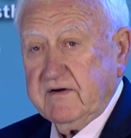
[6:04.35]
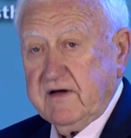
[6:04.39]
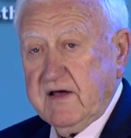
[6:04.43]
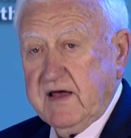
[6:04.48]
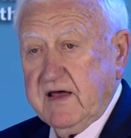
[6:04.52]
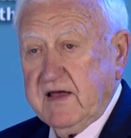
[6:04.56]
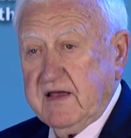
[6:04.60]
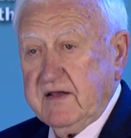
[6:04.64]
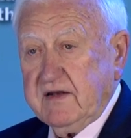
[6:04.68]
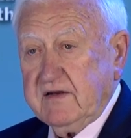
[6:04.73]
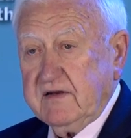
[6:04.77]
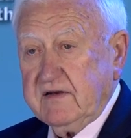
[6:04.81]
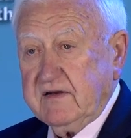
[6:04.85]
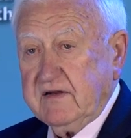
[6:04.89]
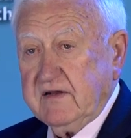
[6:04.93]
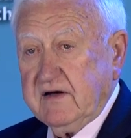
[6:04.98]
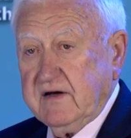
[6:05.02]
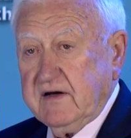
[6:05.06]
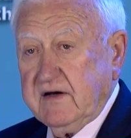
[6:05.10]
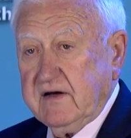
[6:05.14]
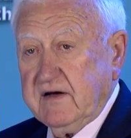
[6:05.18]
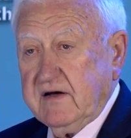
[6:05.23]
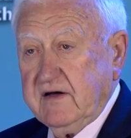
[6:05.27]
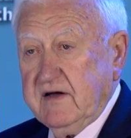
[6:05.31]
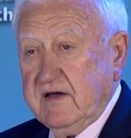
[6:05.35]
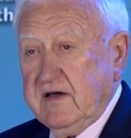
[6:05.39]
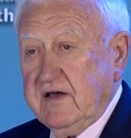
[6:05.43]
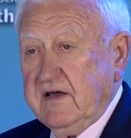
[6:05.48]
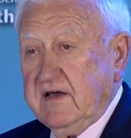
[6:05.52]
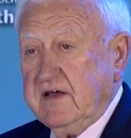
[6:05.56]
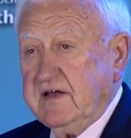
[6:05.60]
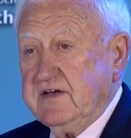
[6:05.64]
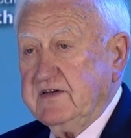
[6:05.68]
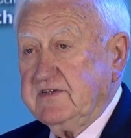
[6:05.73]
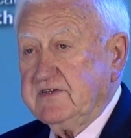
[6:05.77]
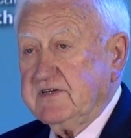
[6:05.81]
And uh,
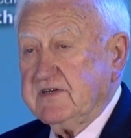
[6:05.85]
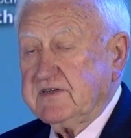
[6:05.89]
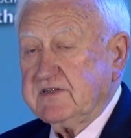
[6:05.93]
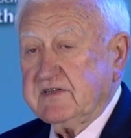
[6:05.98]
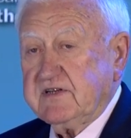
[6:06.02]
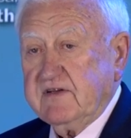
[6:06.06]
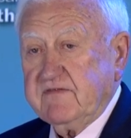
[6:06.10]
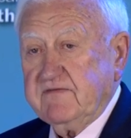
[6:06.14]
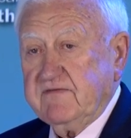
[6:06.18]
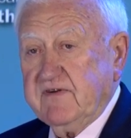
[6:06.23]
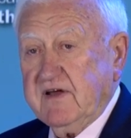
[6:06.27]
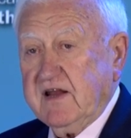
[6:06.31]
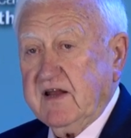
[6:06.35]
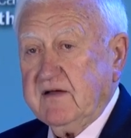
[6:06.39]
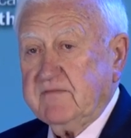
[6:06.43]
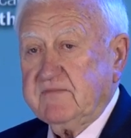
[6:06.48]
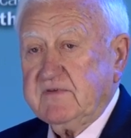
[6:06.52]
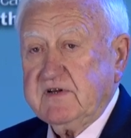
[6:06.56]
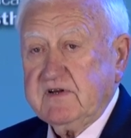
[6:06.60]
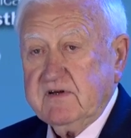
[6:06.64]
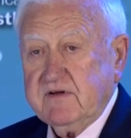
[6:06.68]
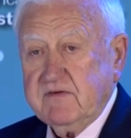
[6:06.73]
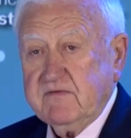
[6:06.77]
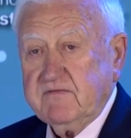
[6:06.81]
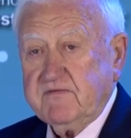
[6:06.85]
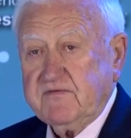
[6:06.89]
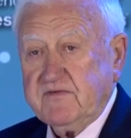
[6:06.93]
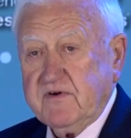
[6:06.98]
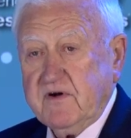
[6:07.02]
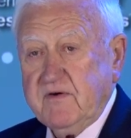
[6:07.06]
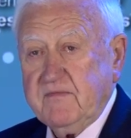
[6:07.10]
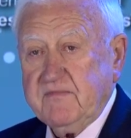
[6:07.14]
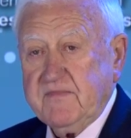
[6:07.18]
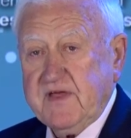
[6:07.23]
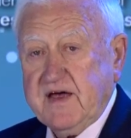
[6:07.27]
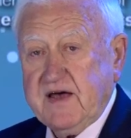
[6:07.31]
he's just developed
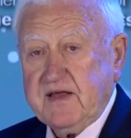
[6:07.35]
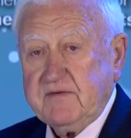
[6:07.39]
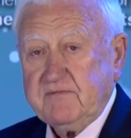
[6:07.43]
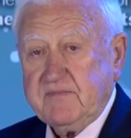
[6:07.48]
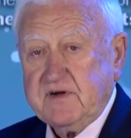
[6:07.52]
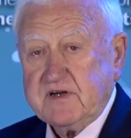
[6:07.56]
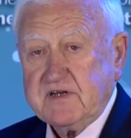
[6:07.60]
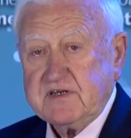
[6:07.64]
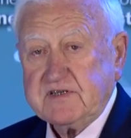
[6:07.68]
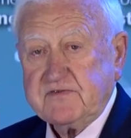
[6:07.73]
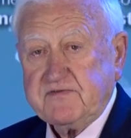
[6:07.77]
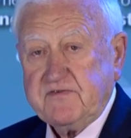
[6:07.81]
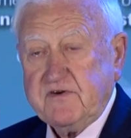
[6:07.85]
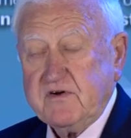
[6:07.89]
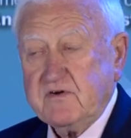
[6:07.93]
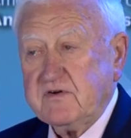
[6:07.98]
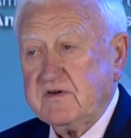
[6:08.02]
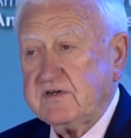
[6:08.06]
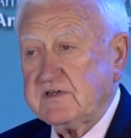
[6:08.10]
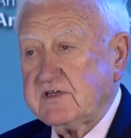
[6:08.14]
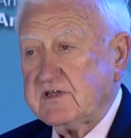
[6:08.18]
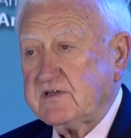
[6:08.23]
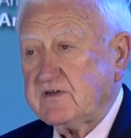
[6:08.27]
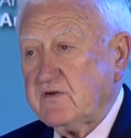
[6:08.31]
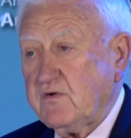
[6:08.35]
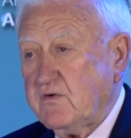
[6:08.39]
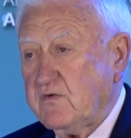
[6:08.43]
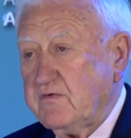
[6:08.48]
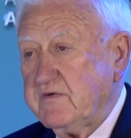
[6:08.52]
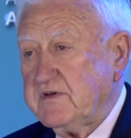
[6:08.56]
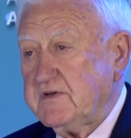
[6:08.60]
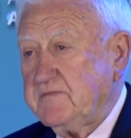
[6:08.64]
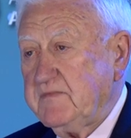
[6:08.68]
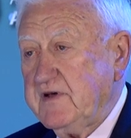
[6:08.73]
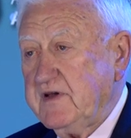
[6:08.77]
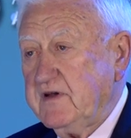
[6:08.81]
from that, but his focus has
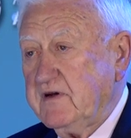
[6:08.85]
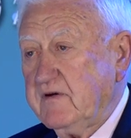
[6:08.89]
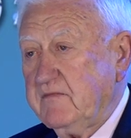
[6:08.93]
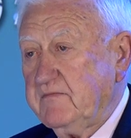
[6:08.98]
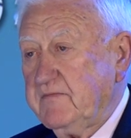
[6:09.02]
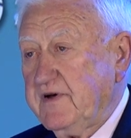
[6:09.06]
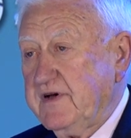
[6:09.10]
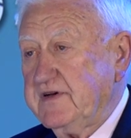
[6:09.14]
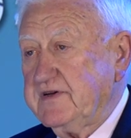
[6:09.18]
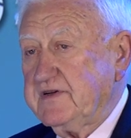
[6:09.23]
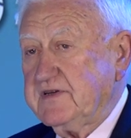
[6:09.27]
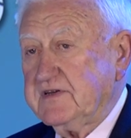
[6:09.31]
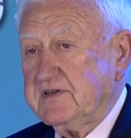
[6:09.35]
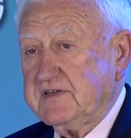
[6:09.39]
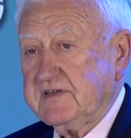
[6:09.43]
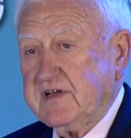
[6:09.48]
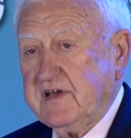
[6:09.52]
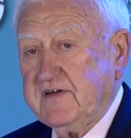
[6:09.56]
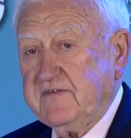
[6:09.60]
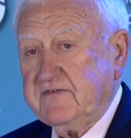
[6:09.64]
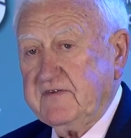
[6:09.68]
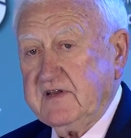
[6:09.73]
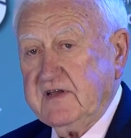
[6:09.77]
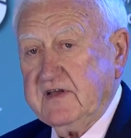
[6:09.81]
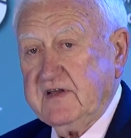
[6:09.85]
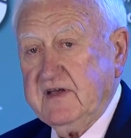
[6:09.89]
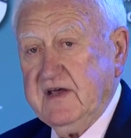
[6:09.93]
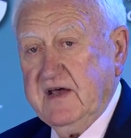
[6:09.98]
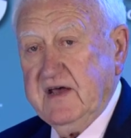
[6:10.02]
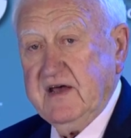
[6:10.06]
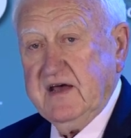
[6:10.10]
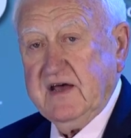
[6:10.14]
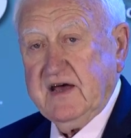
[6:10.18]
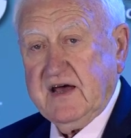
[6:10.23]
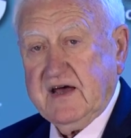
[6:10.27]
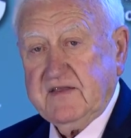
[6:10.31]
always been on patient safety.
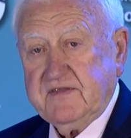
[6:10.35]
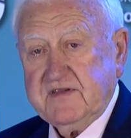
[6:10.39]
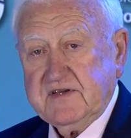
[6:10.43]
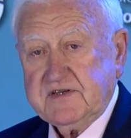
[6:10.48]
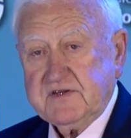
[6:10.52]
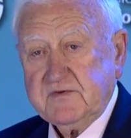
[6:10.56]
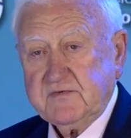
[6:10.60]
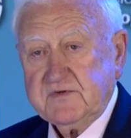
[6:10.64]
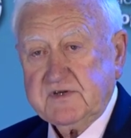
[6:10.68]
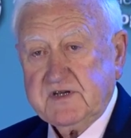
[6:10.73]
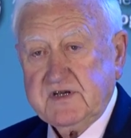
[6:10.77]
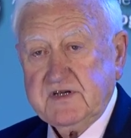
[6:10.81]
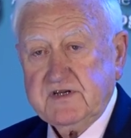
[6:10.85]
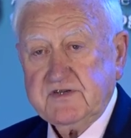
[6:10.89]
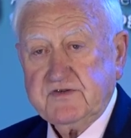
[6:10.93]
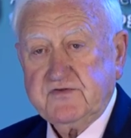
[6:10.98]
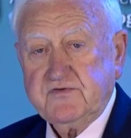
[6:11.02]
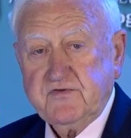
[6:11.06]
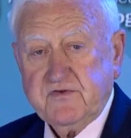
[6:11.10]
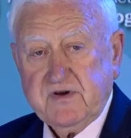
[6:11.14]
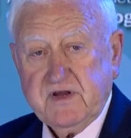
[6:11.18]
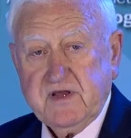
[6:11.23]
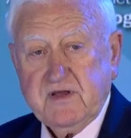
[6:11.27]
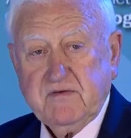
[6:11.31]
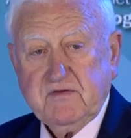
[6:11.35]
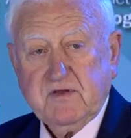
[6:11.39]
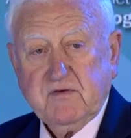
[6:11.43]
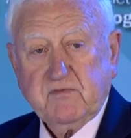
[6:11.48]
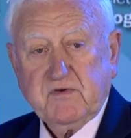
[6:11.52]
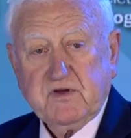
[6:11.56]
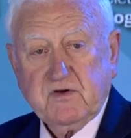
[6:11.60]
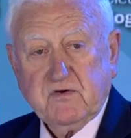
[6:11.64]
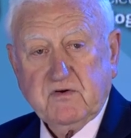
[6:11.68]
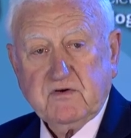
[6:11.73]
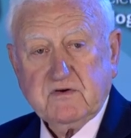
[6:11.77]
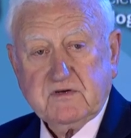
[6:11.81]
And this is his dream that
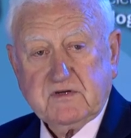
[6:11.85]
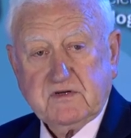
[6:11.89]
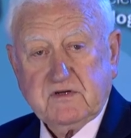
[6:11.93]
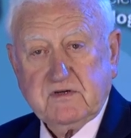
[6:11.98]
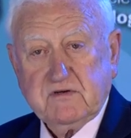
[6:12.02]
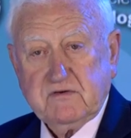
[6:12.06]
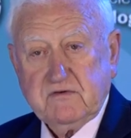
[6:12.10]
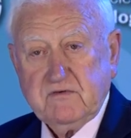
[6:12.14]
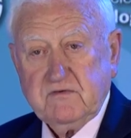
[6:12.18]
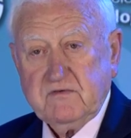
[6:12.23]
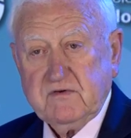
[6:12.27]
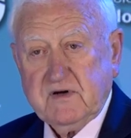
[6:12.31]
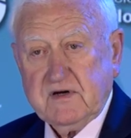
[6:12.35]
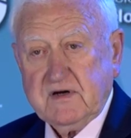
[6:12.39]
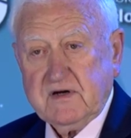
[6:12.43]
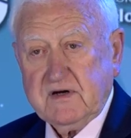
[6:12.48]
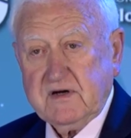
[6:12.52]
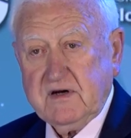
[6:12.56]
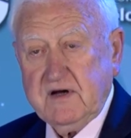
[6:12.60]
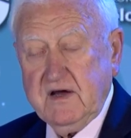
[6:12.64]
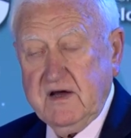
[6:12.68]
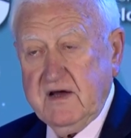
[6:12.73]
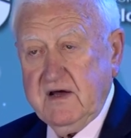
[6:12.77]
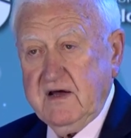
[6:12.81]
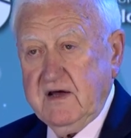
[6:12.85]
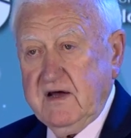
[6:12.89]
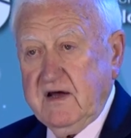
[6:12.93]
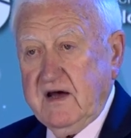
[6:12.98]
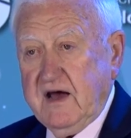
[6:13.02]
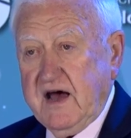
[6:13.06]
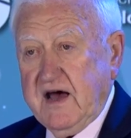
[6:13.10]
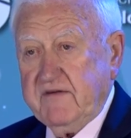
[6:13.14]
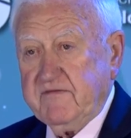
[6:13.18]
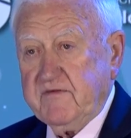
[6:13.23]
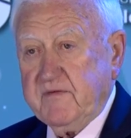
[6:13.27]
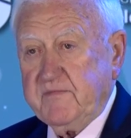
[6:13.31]
we ought to uh,
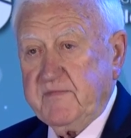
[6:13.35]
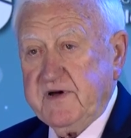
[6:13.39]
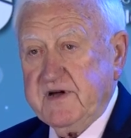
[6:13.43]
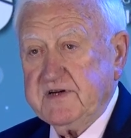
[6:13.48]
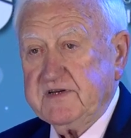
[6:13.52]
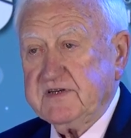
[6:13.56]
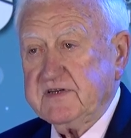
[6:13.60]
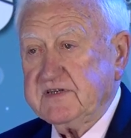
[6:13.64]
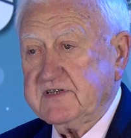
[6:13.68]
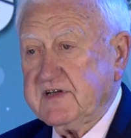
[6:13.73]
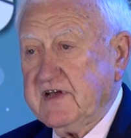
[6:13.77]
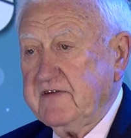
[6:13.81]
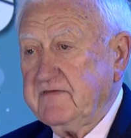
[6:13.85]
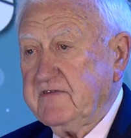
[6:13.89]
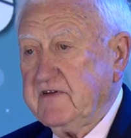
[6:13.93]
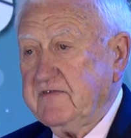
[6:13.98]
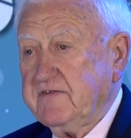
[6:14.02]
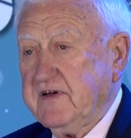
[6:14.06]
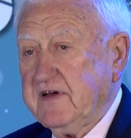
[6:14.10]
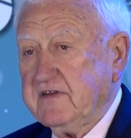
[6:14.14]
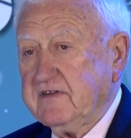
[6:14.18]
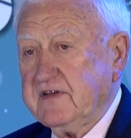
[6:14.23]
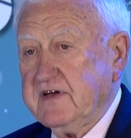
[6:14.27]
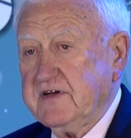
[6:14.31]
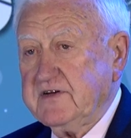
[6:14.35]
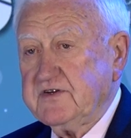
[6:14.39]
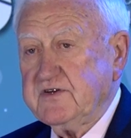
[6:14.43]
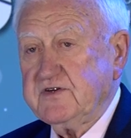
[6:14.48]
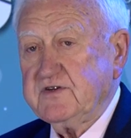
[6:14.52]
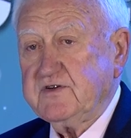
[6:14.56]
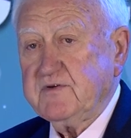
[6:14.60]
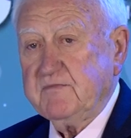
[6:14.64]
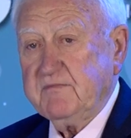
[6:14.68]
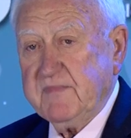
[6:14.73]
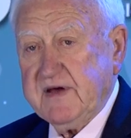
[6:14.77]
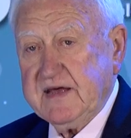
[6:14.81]
have a patient safety
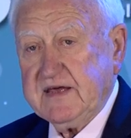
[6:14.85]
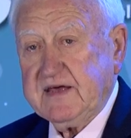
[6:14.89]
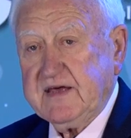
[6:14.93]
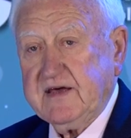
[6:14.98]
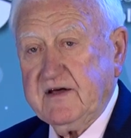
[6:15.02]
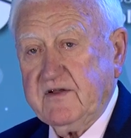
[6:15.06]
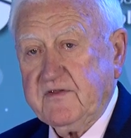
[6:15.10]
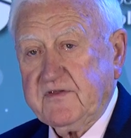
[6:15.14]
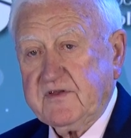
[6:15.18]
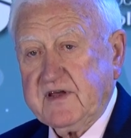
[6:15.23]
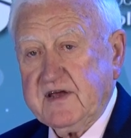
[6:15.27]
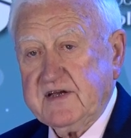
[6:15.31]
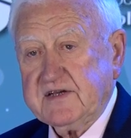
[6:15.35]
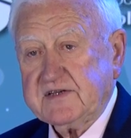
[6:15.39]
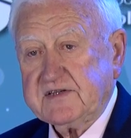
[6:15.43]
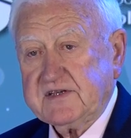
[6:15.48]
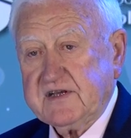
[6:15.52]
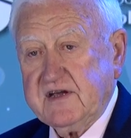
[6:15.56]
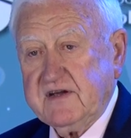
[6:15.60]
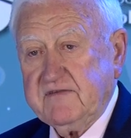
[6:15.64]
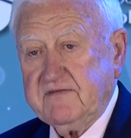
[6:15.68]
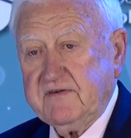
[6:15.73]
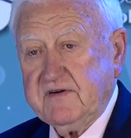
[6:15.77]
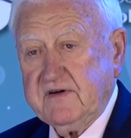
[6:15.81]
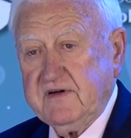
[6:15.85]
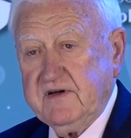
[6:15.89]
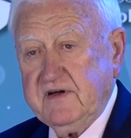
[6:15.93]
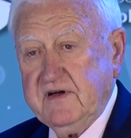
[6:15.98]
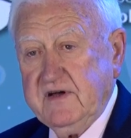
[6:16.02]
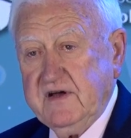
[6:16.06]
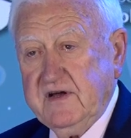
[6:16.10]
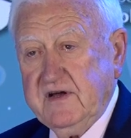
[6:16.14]
foundation to make healthcare safer.